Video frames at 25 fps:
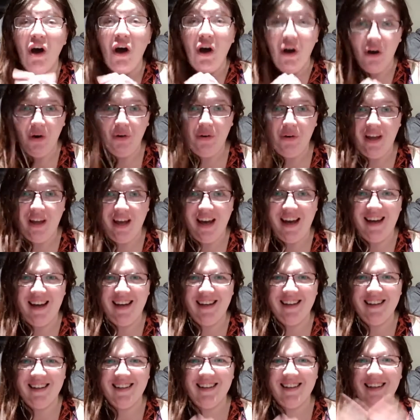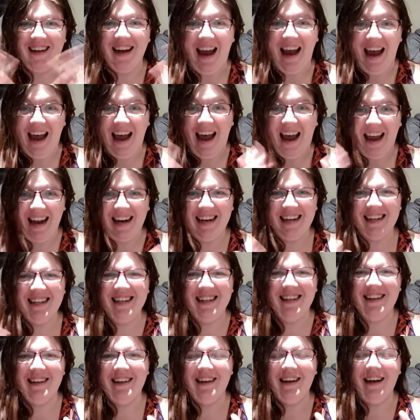Okay, hi.
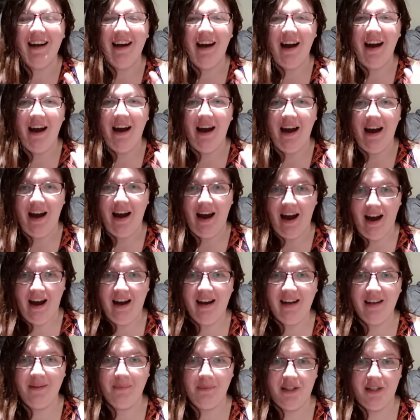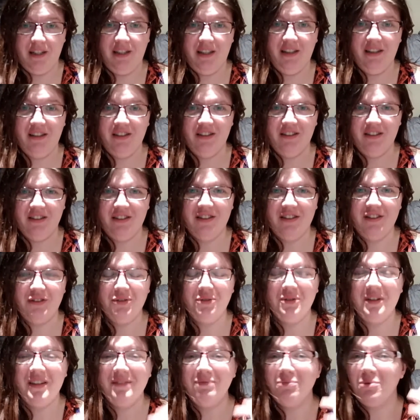I am here to
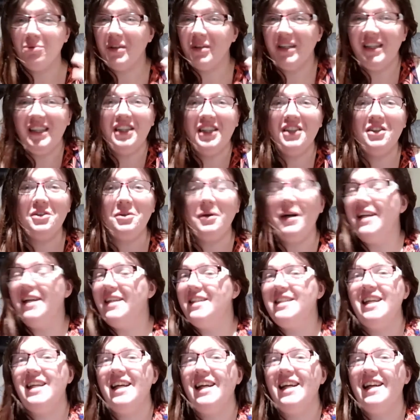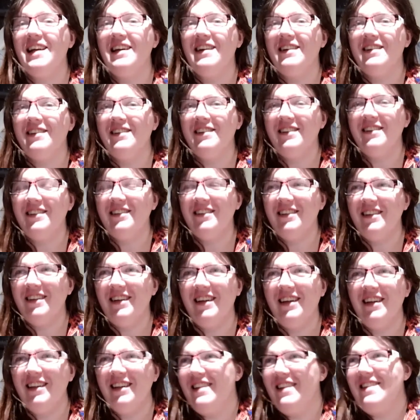bring you a tale,
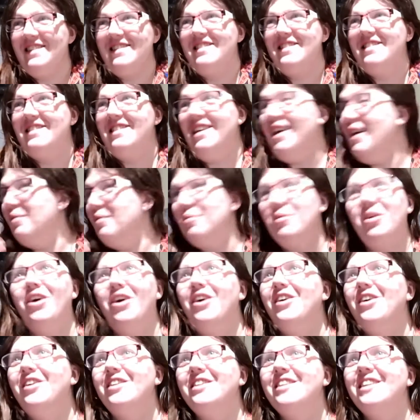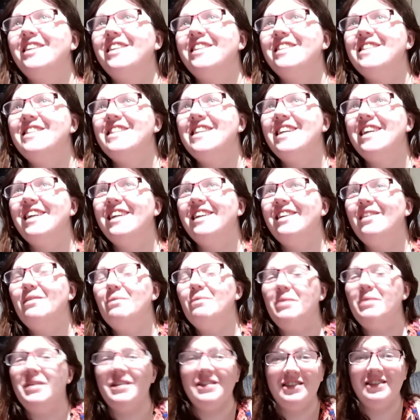at least I'm calling it a tale
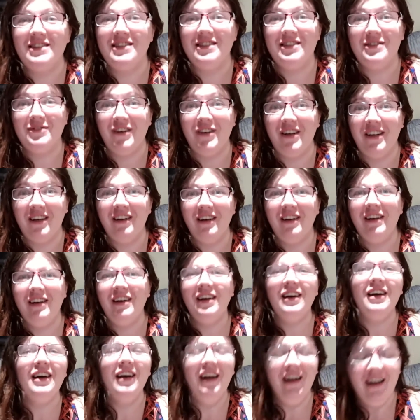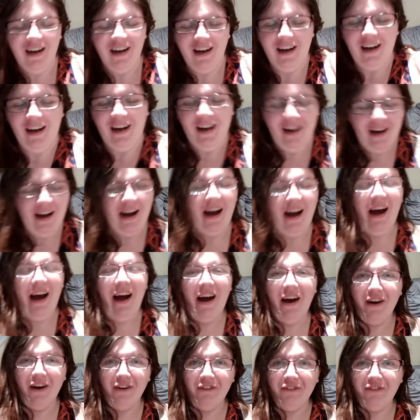because it's fun,
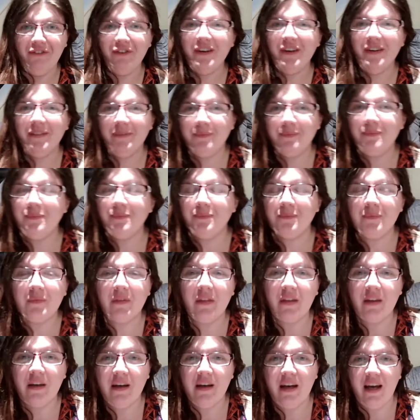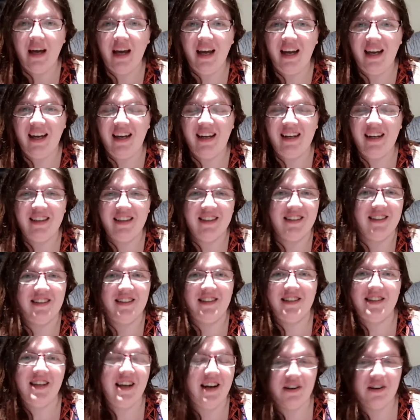of a
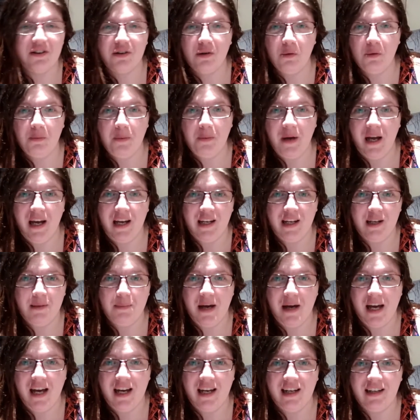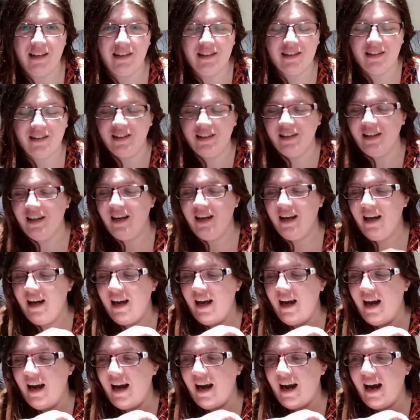tarot Peggy bag
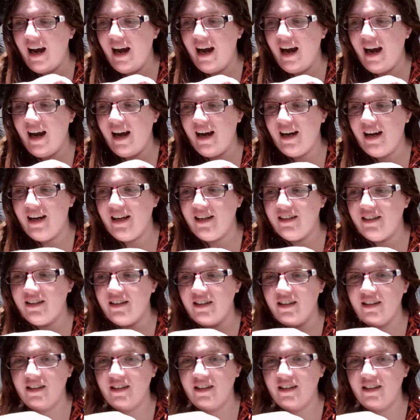and